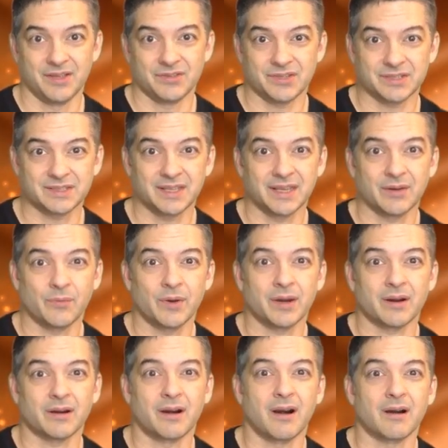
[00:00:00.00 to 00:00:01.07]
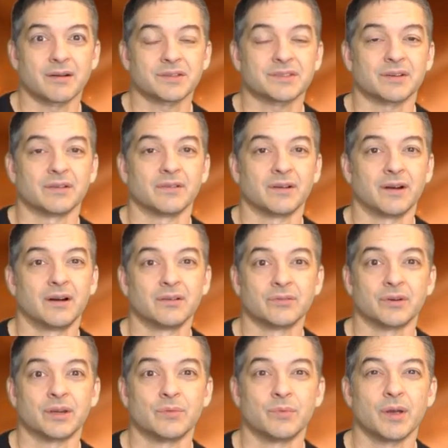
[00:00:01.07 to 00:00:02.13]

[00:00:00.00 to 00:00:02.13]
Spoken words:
Just like when our hearts are hungry,